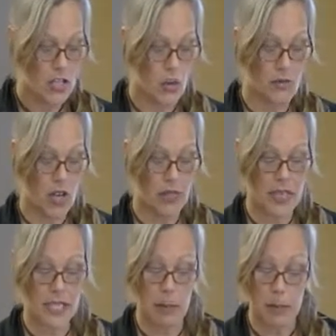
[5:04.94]
So we've got
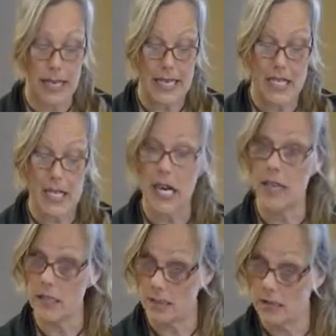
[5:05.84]
things like play
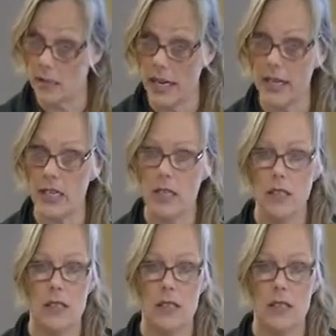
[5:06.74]
style, right?